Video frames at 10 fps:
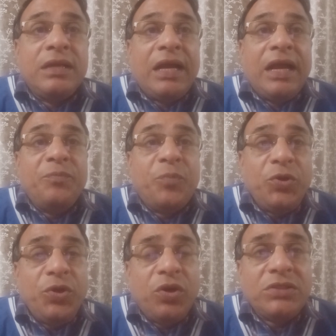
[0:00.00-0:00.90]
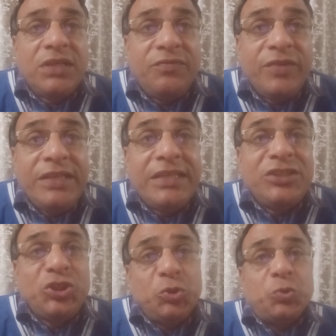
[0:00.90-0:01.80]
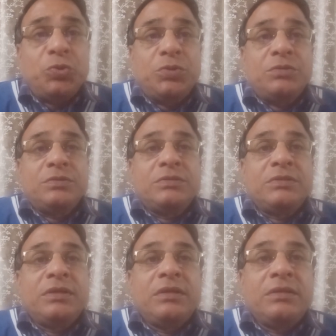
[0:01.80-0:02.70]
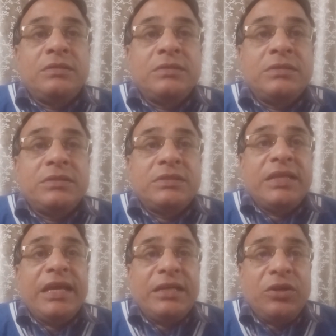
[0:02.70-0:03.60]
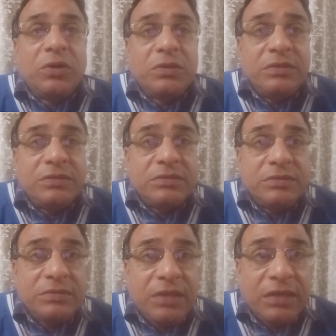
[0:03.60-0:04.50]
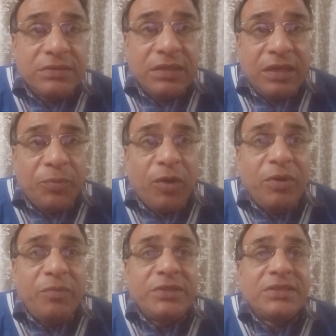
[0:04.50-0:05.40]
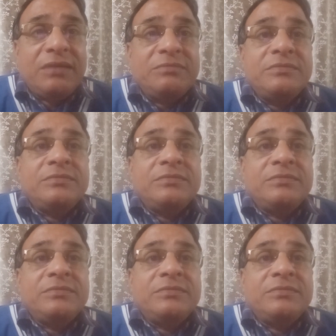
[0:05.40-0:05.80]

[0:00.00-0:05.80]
and put yourself in the shoe. Say a problem has come